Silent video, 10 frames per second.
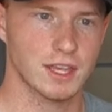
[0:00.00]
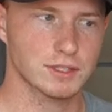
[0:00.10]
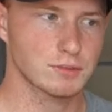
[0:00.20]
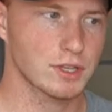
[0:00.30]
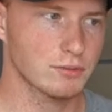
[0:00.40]

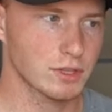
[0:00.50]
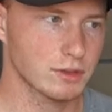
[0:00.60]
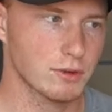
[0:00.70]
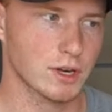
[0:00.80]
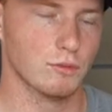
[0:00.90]
That's where you
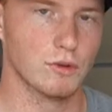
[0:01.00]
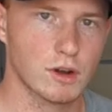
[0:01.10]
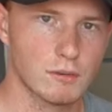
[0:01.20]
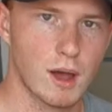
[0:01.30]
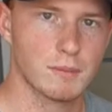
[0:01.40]
really want to
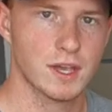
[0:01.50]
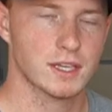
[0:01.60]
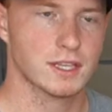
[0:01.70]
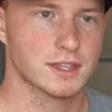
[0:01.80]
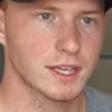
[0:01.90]
warm
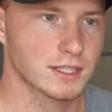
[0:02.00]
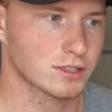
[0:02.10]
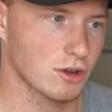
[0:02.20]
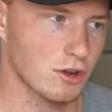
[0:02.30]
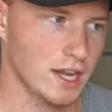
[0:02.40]
up, get
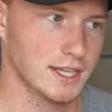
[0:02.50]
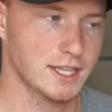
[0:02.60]
things going.